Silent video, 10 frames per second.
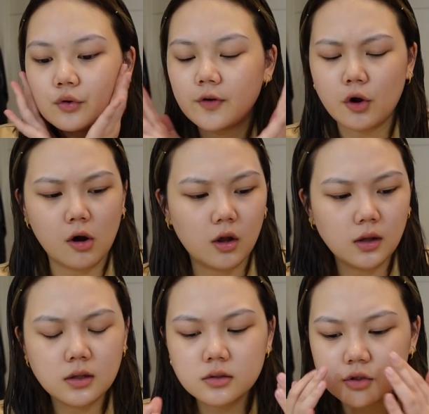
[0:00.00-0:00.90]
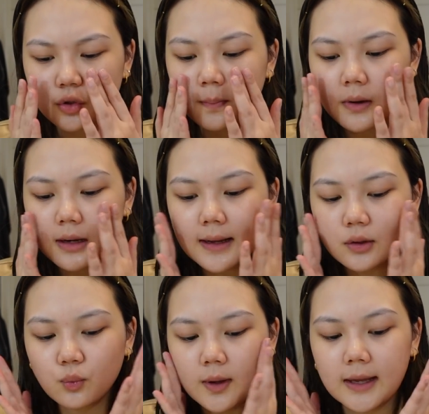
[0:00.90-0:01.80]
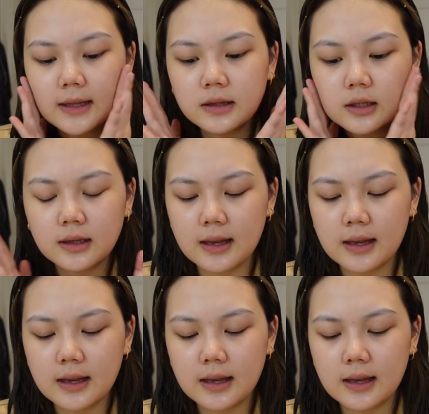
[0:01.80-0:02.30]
Overall, super lightweight